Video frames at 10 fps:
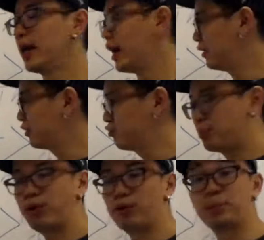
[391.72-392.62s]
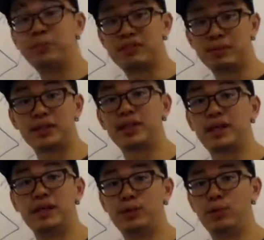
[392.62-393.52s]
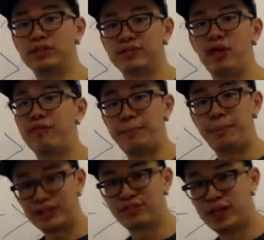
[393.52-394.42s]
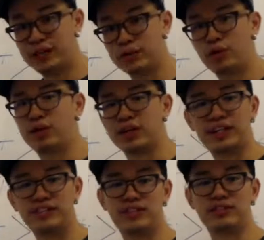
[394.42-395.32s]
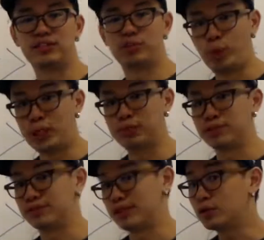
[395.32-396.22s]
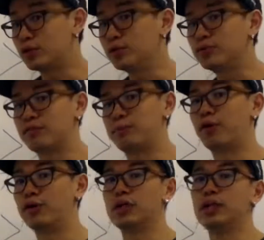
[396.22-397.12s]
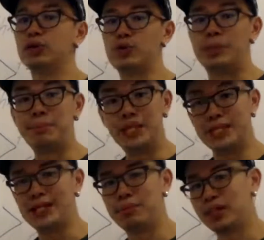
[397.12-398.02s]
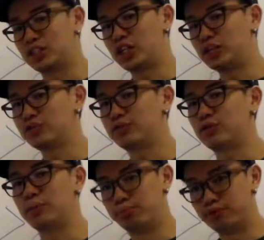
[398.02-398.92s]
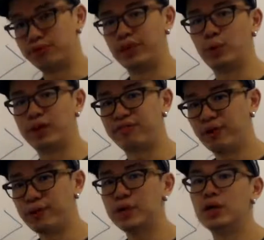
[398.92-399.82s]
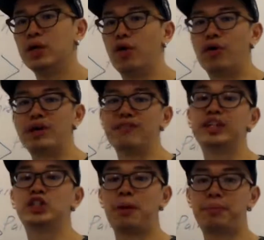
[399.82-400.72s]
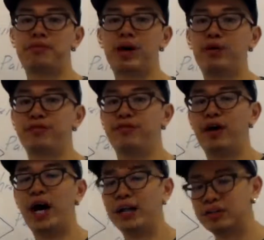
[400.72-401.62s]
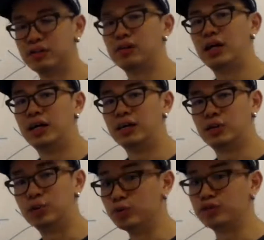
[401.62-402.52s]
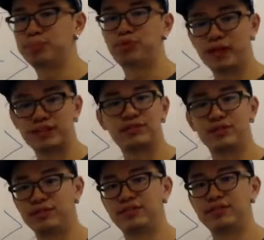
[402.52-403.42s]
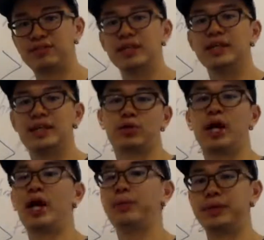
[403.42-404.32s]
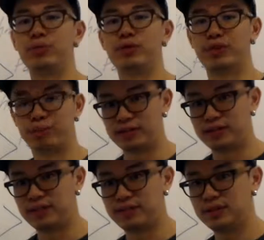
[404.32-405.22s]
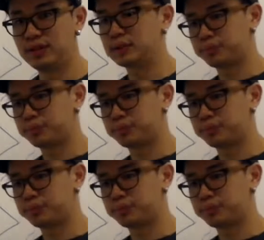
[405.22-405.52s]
And this report would be something that was of immense value to organizations as well, because they could use that report to immediately make changes to improve their workflow, or even shop around for other tools, products, services that could help them with the process.